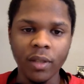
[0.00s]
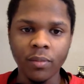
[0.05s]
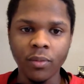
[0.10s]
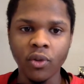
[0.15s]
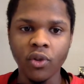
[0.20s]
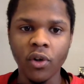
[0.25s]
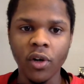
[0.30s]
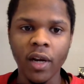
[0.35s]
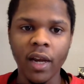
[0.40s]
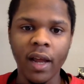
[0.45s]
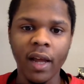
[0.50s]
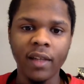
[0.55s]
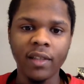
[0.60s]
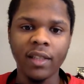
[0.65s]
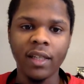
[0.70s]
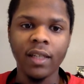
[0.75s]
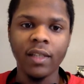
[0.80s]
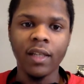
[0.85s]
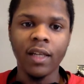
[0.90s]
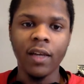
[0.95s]
majority of that
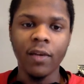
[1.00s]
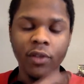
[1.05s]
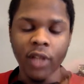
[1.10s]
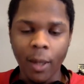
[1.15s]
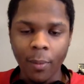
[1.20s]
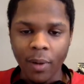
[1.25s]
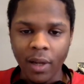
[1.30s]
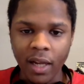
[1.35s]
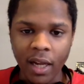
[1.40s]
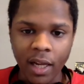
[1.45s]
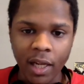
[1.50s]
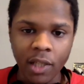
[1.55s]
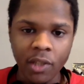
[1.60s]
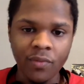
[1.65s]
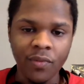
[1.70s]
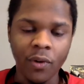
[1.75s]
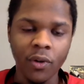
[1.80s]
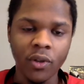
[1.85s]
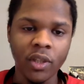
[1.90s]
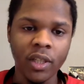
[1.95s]
season. He was able to get his
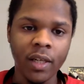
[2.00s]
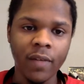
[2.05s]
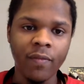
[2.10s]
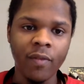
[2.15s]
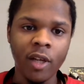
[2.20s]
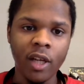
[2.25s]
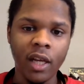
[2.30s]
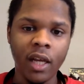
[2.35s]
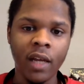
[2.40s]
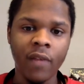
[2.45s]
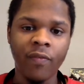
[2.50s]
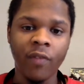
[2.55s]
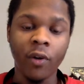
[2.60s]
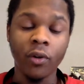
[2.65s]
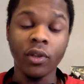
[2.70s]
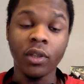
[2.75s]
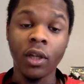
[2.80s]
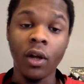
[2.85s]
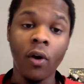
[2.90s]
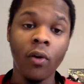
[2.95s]
first and only
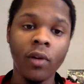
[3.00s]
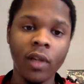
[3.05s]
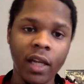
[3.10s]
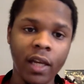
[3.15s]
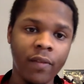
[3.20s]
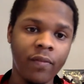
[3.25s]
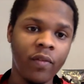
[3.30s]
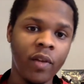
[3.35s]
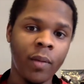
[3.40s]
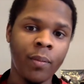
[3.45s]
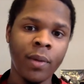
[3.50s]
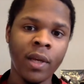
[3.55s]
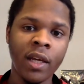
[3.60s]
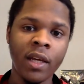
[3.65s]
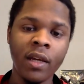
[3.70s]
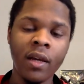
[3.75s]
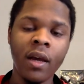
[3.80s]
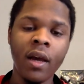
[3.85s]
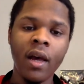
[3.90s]
MVP.